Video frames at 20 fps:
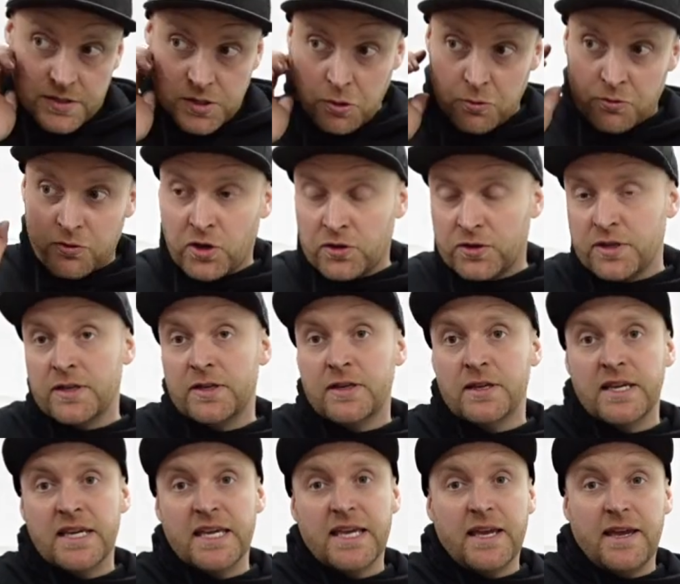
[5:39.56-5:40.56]
So we've got
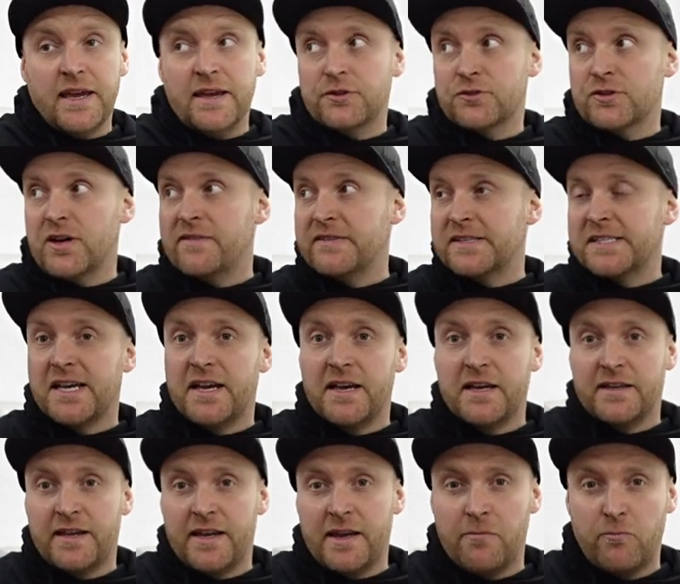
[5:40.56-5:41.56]
the driver's
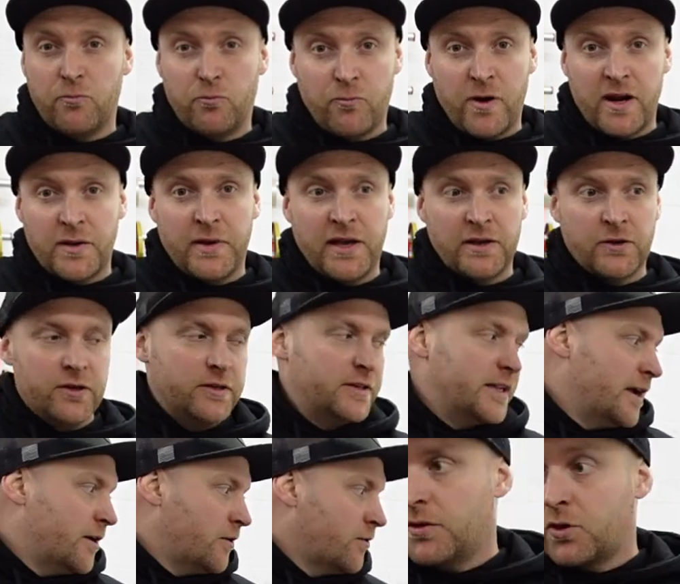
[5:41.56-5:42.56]
side um, rad pack on
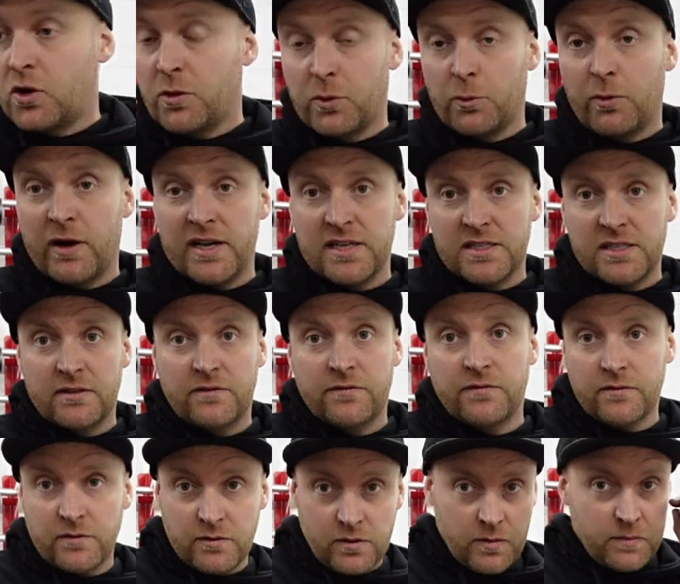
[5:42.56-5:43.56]
now. A couple of wires
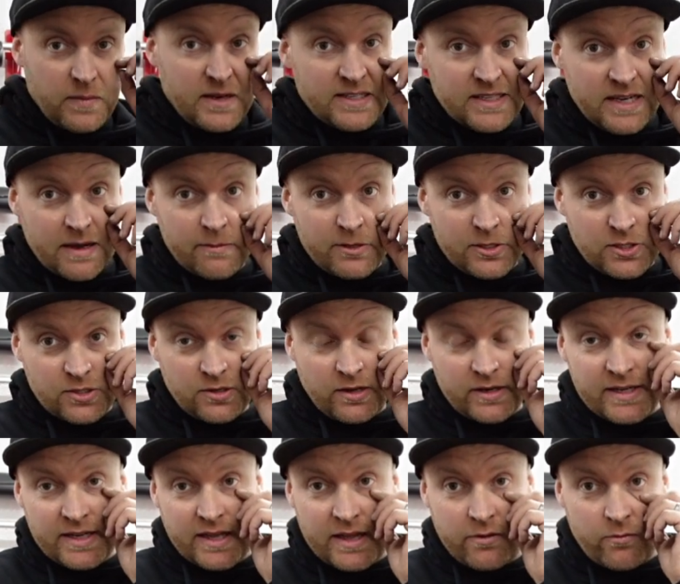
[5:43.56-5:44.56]
have, have been damaged, so I
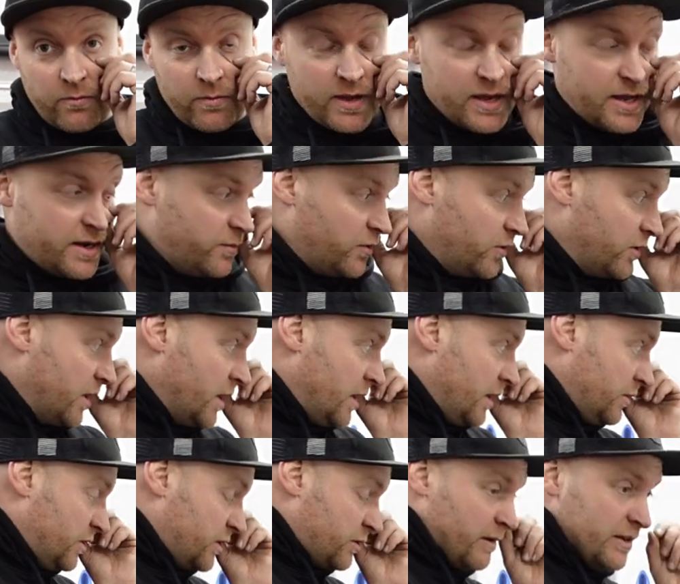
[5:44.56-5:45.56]
need to get them repaired. But
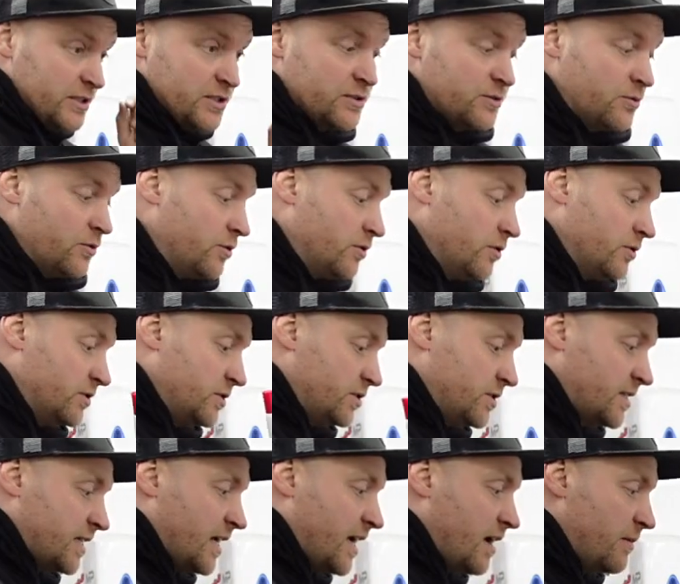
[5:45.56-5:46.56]
just went to go to
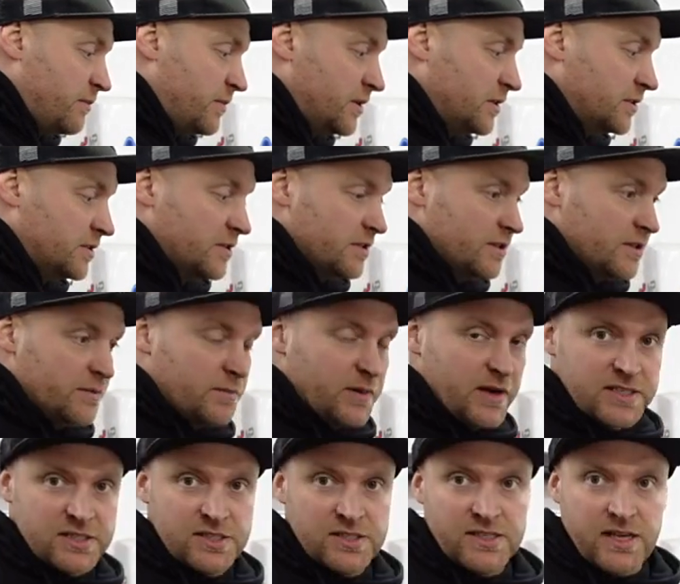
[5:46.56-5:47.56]
start building the
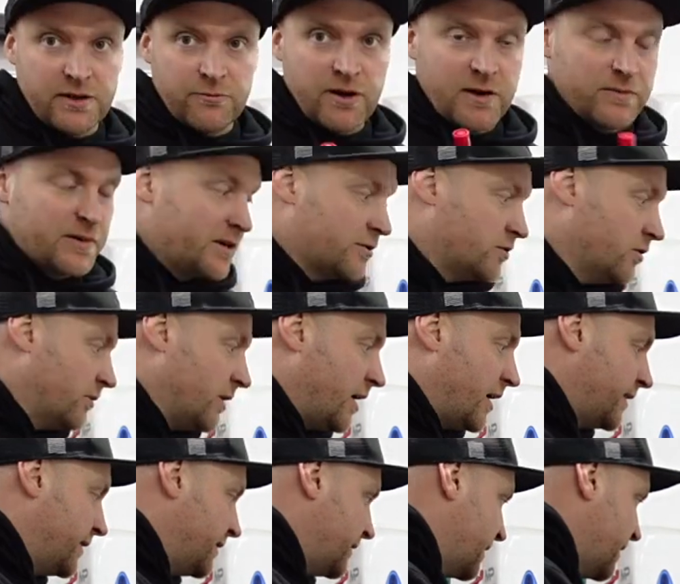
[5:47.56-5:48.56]
passenger side rad pack up
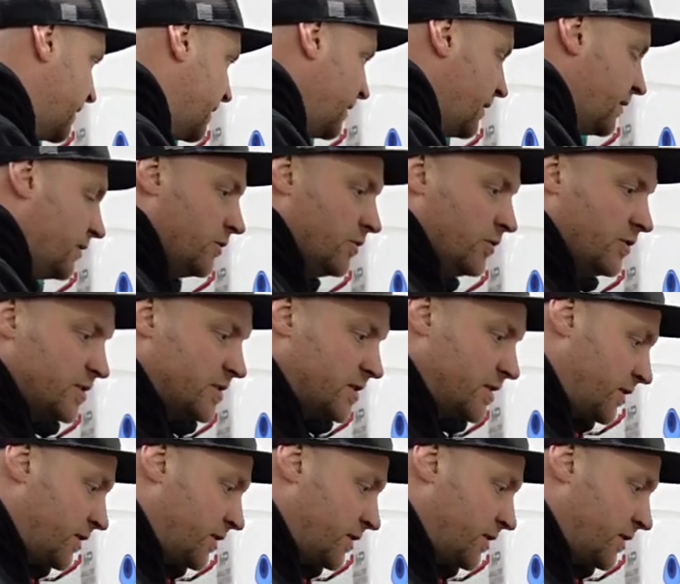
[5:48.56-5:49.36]
and noticed